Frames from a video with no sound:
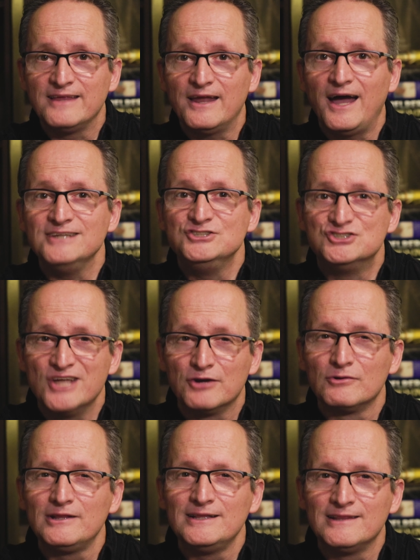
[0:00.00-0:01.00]
that I
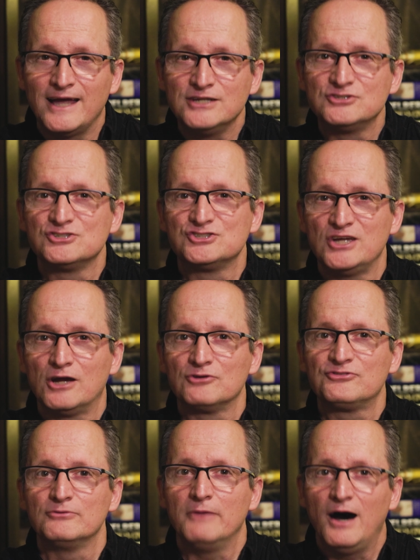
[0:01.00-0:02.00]
generally like to
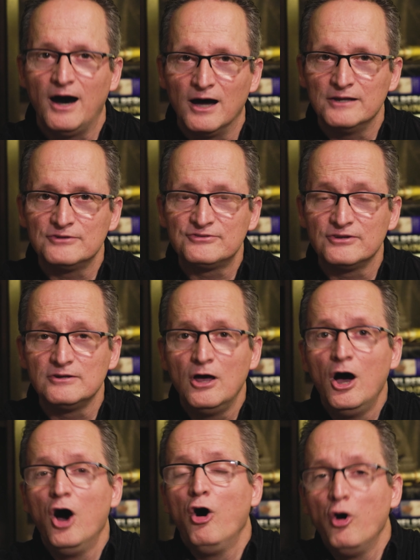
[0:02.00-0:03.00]
share some honest and
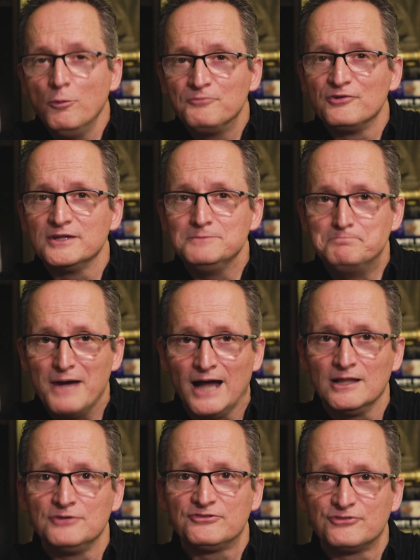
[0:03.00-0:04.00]
hopefully
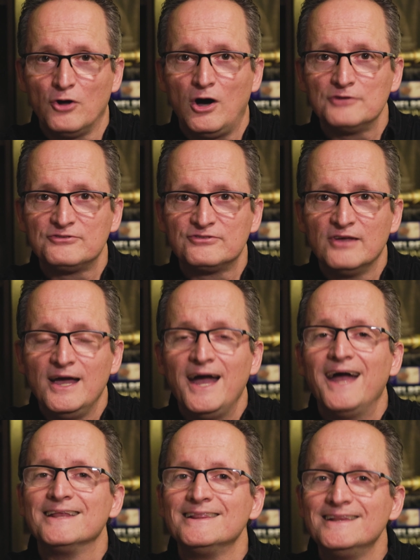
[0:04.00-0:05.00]
balanced thoughts
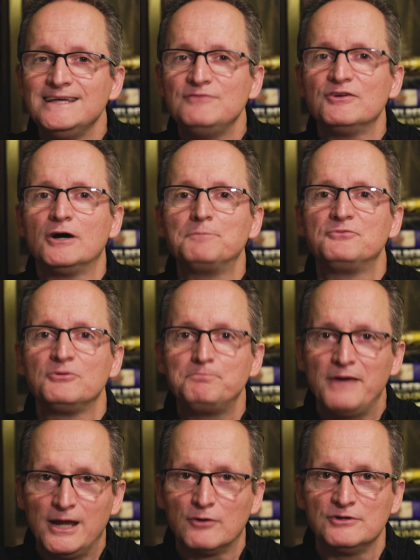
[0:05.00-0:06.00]
and leave it up to
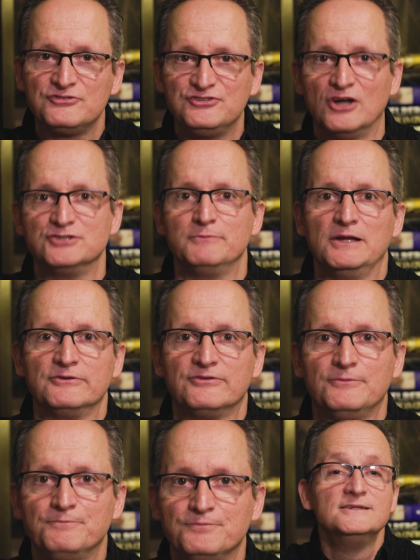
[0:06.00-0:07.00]
parents'
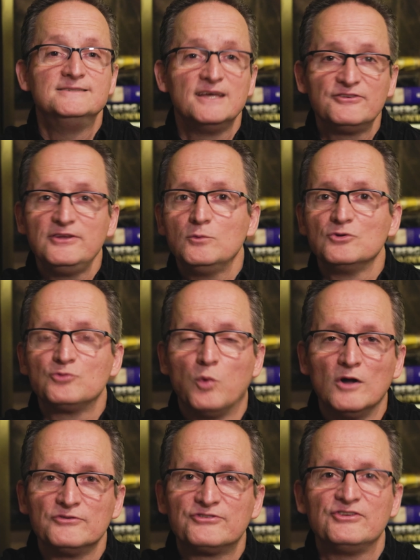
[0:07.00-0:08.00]
judgment. Disney was
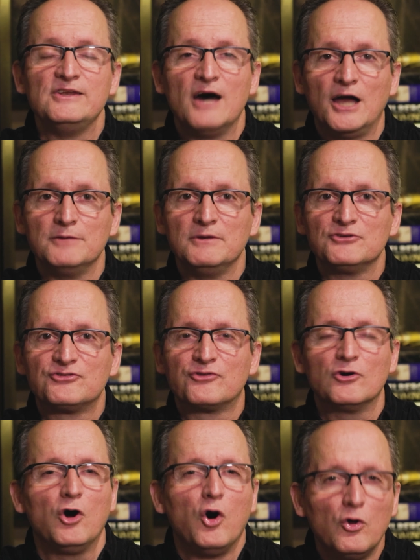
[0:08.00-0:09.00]
once synonymous
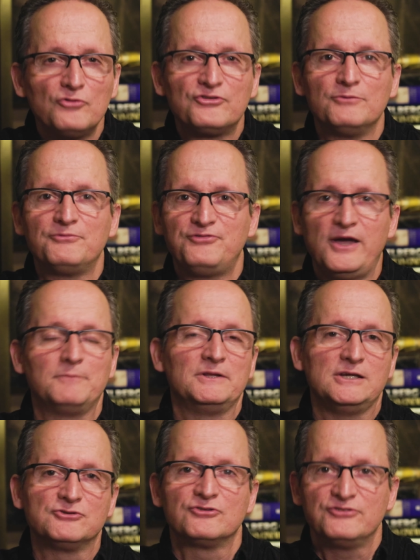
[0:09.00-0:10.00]
for wholesome
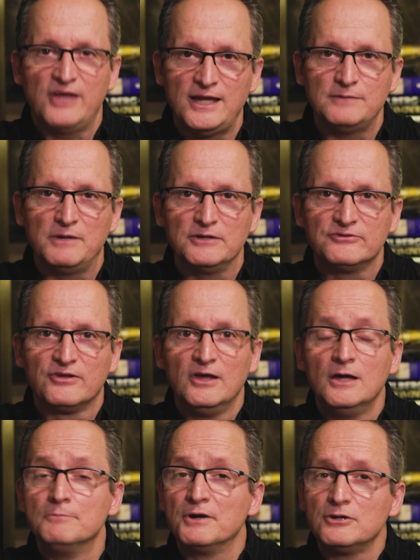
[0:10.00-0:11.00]
family entertainment,
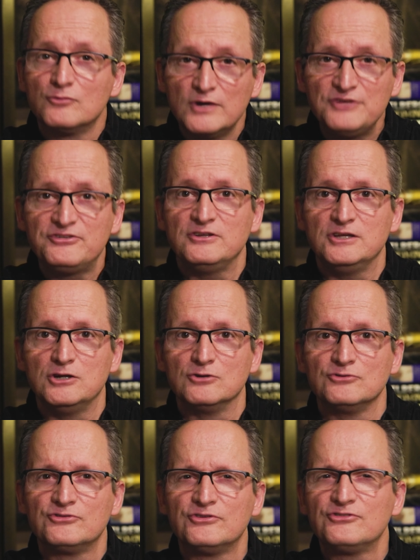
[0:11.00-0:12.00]
but in recent
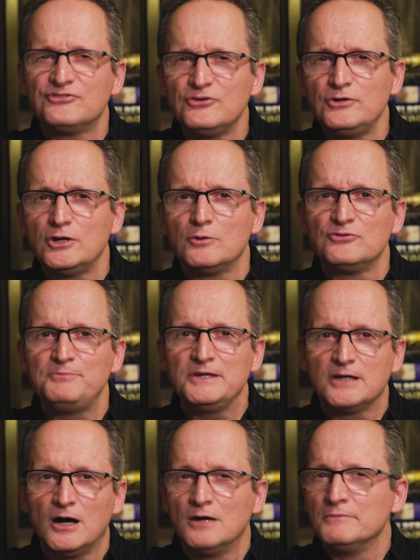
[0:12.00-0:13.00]
years, the studio has
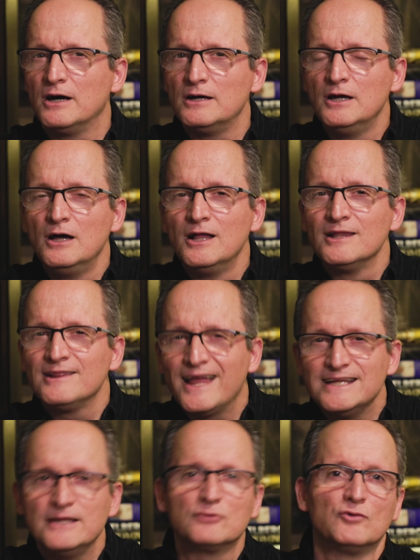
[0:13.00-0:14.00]
become a
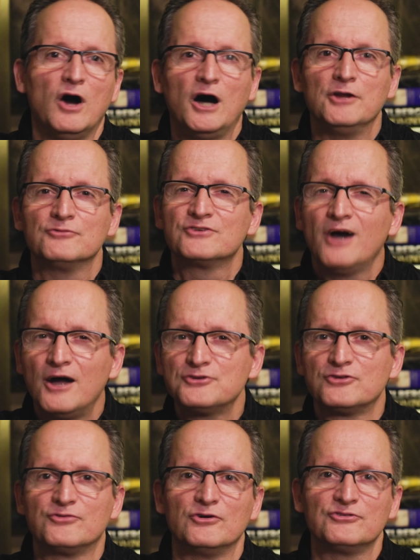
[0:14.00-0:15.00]
lightning rod of
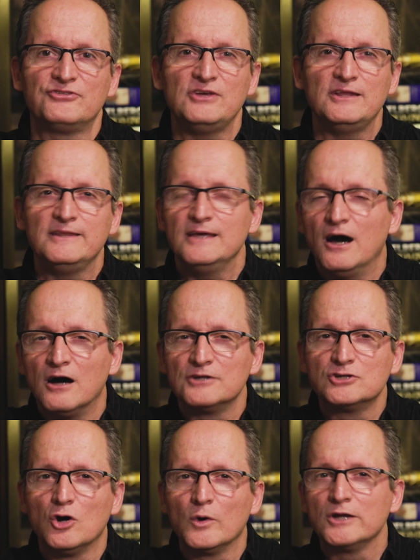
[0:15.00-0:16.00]
controversy in the
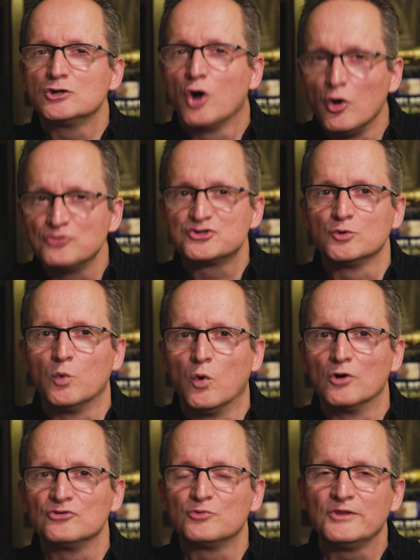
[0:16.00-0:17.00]
ongoing culture
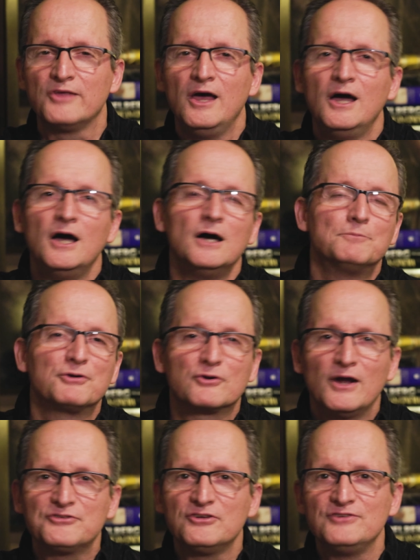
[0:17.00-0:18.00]
wars with
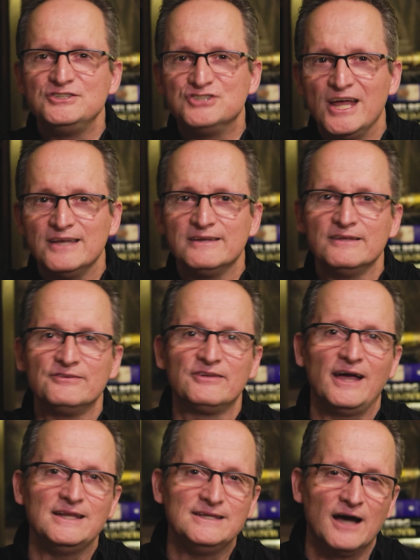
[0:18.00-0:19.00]
progressive agendas
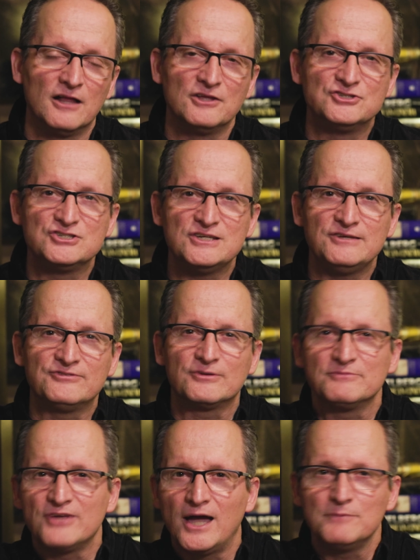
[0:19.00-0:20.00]
and ideologies
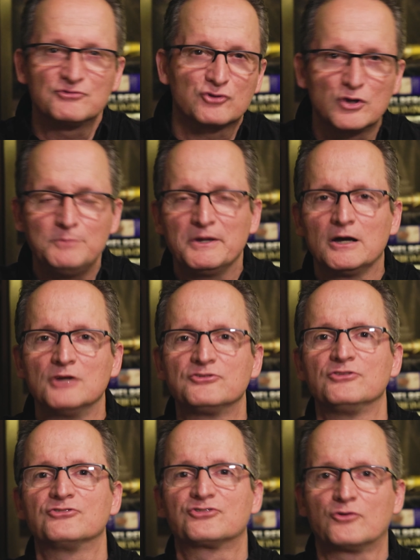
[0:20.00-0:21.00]
sometimes creeping
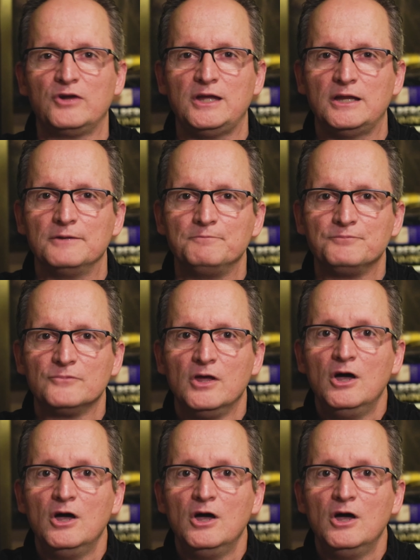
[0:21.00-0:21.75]
onto the screen.